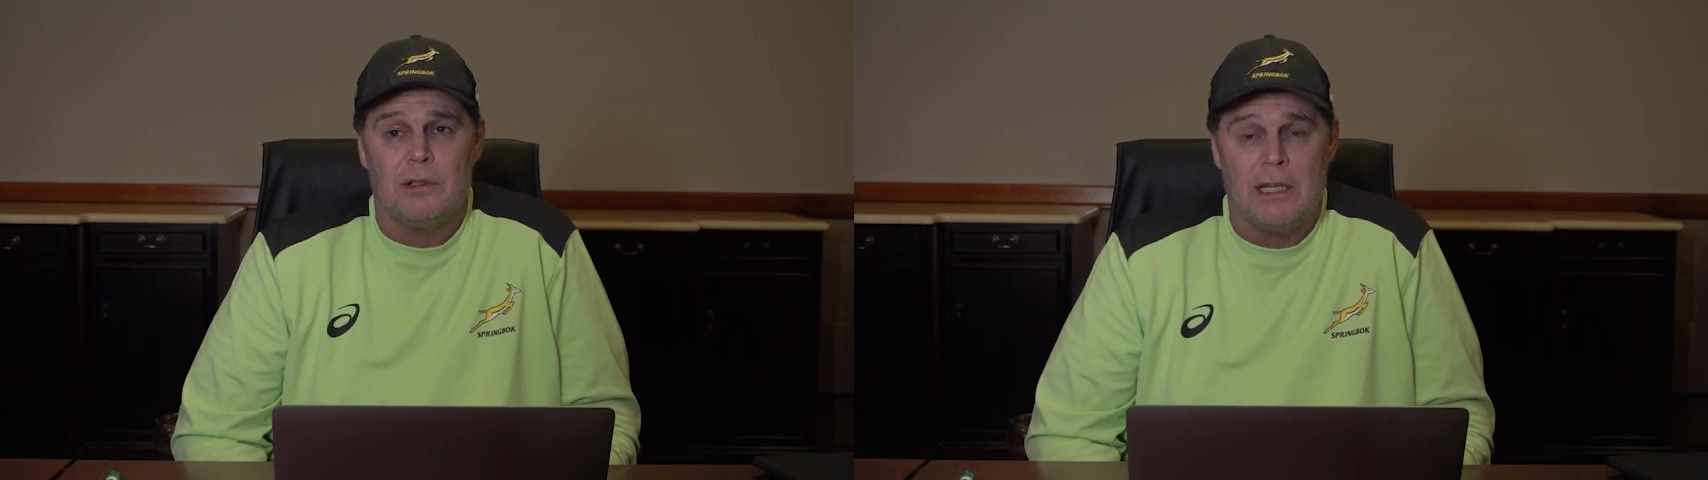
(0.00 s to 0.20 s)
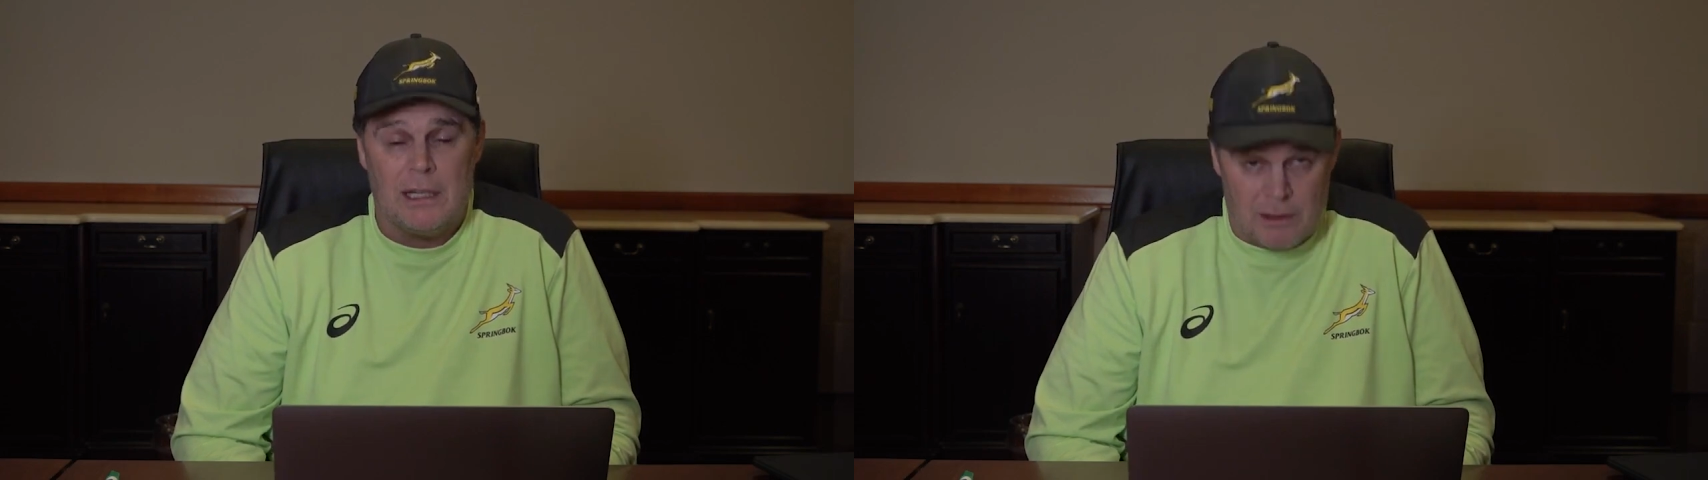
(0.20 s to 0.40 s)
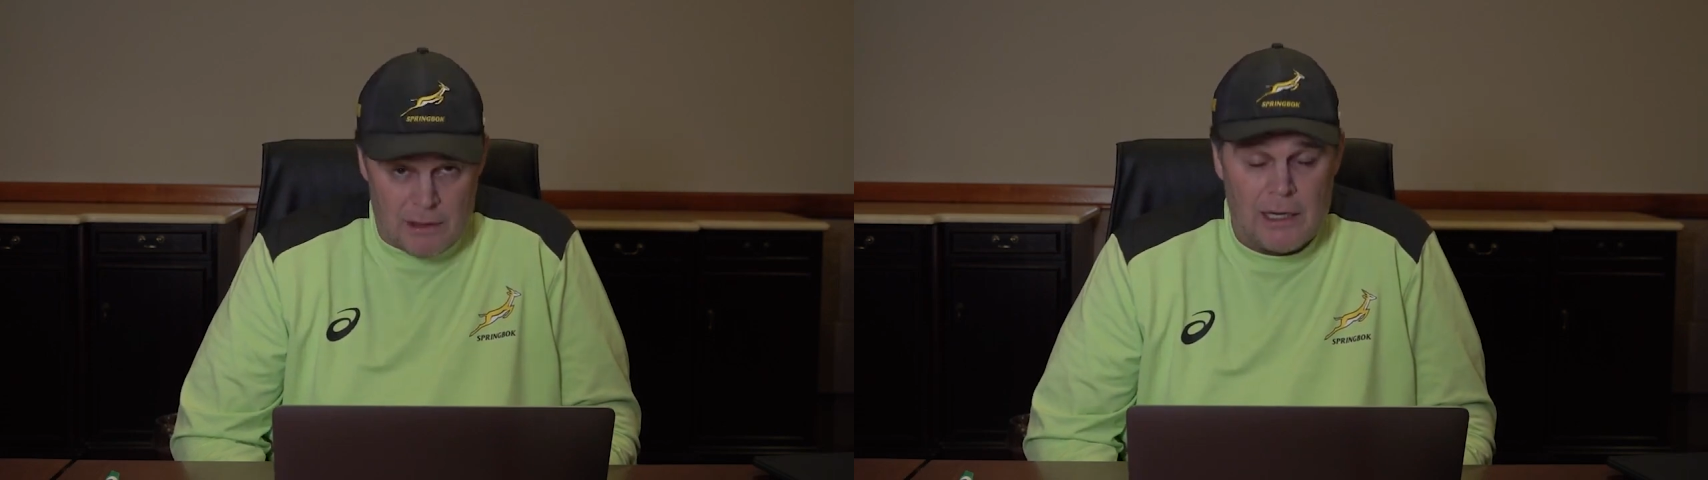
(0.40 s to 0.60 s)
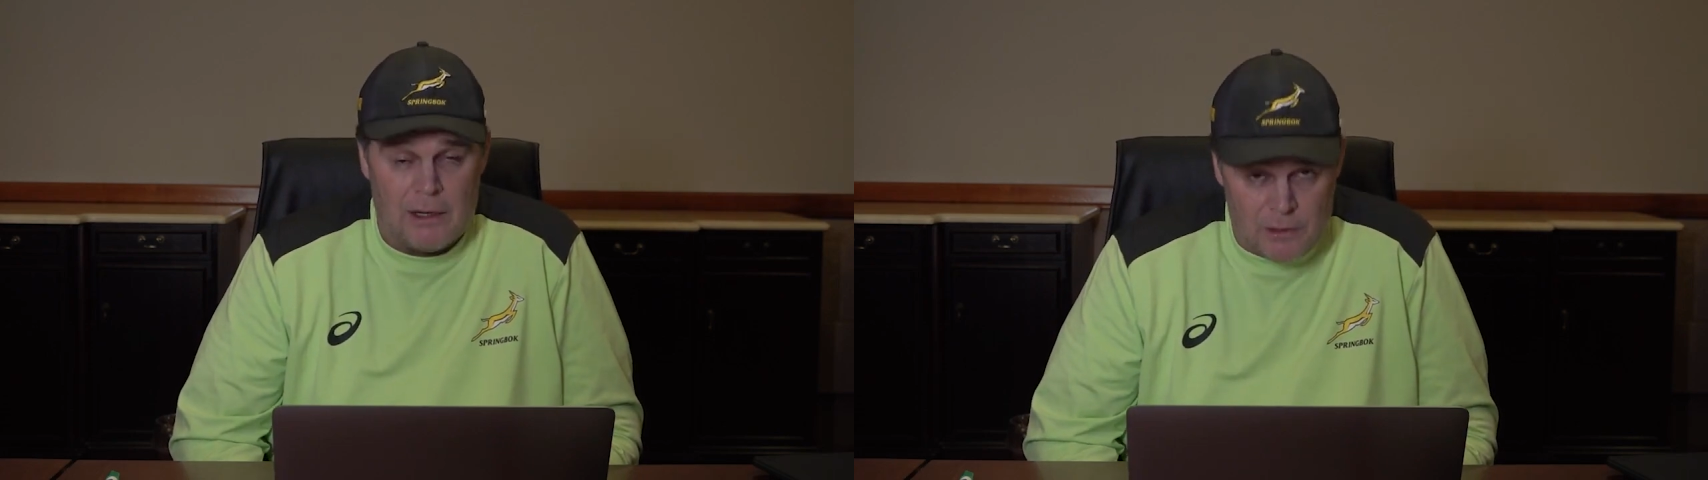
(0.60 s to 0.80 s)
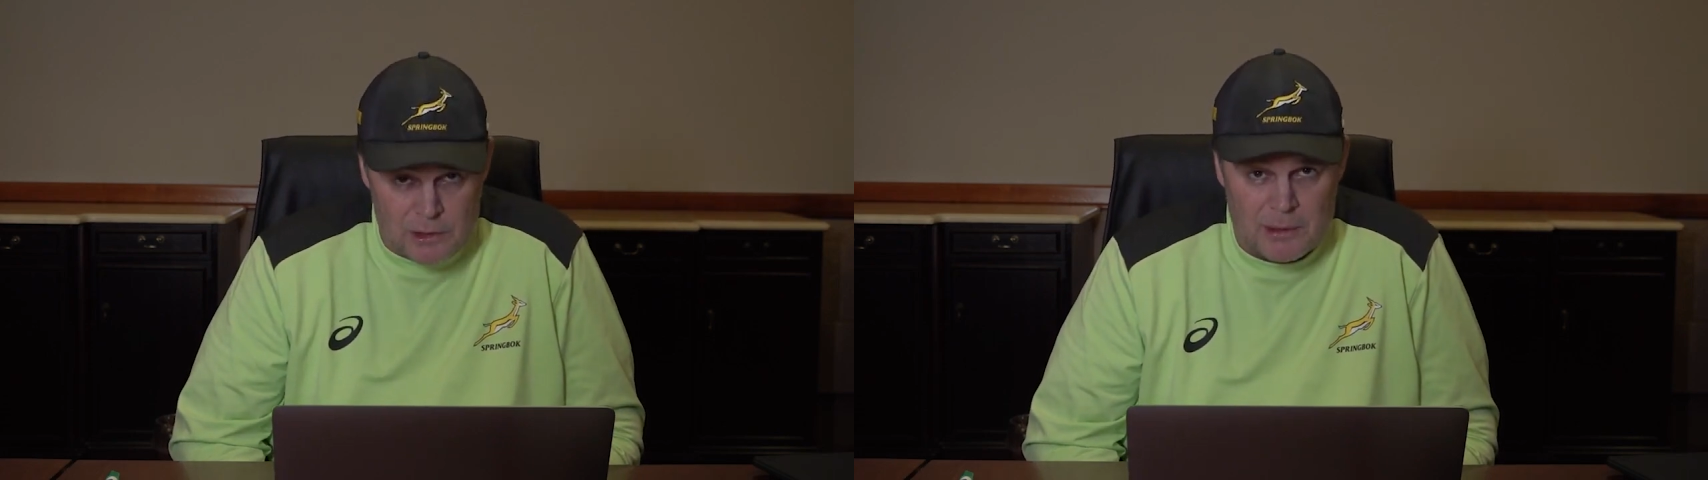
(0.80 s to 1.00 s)
did
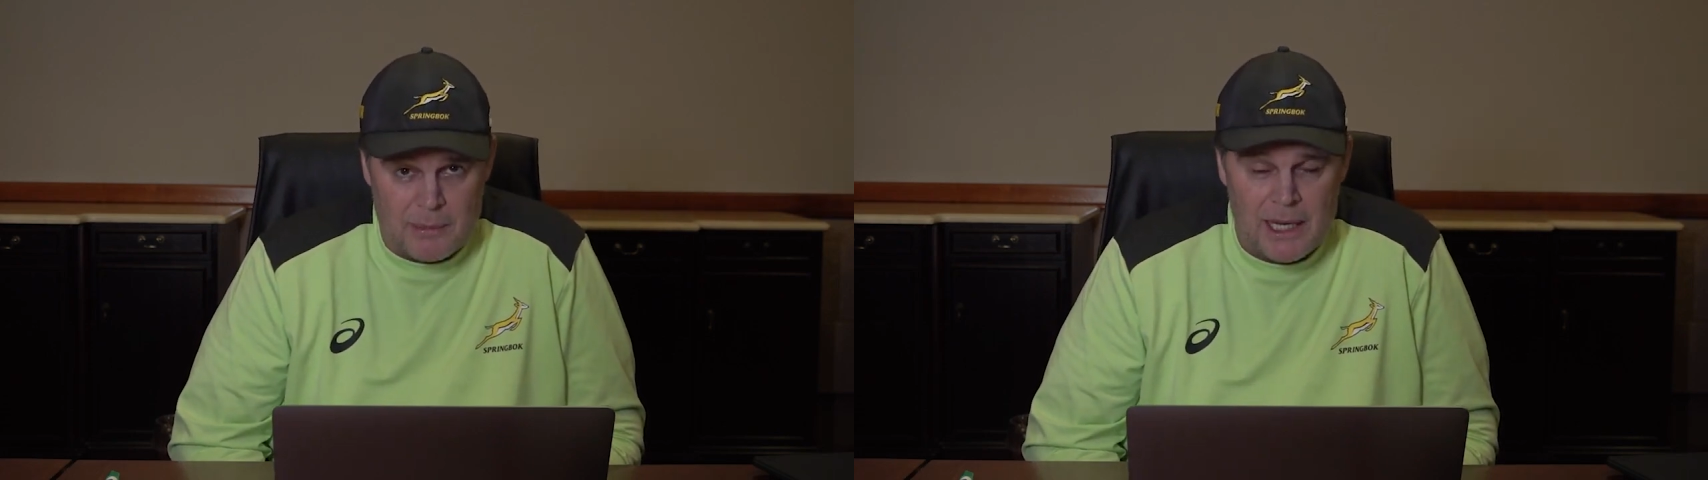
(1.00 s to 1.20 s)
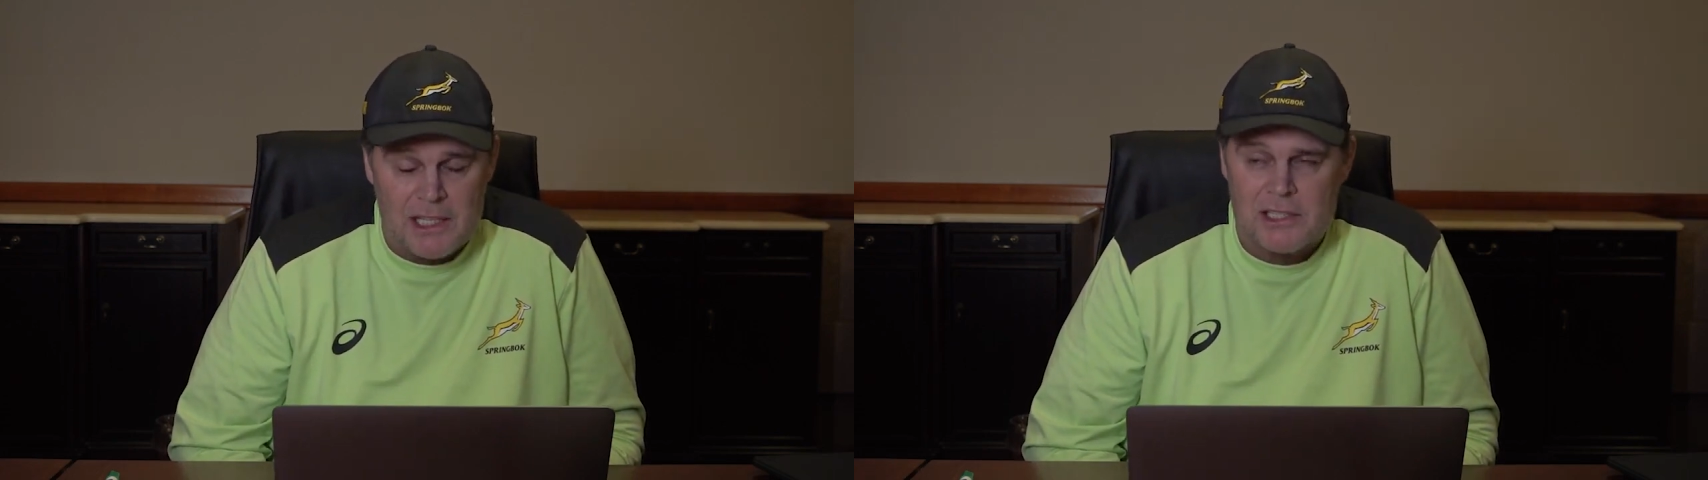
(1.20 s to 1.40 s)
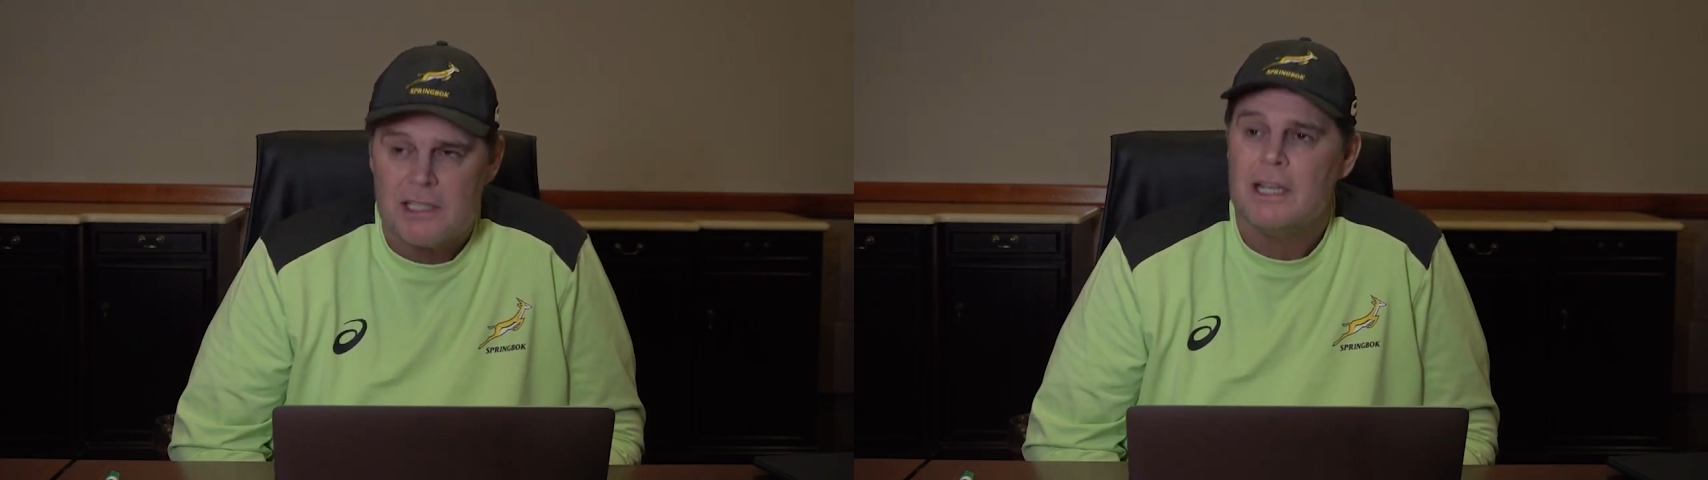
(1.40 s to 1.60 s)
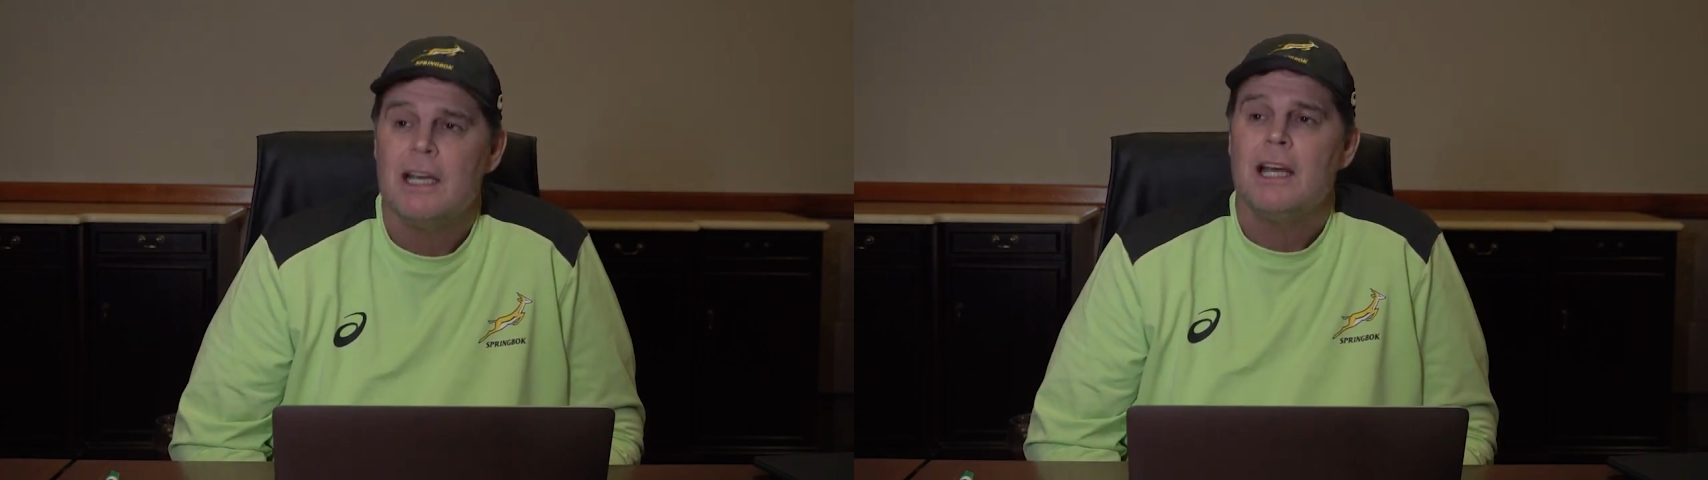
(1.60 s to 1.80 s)
lose the match.